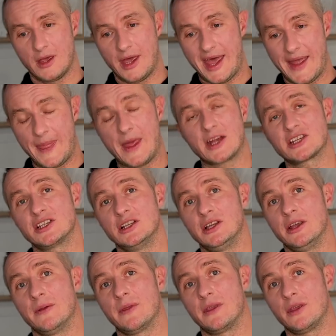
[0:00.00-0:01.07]
and
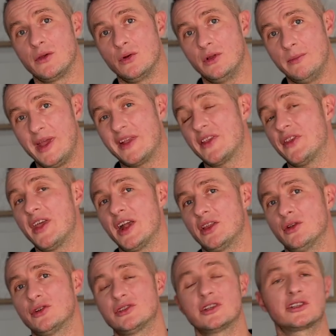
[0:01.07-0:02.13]
actually you will make the
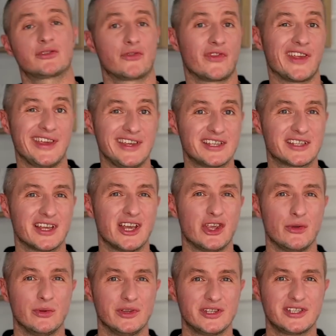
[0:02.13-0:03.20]
diagnostics through the ISTA.
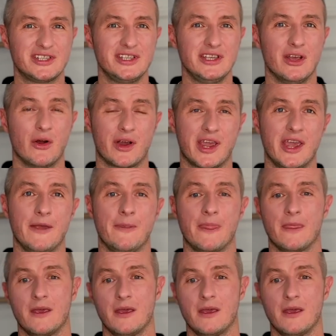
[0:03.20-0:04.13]
You will see, okay,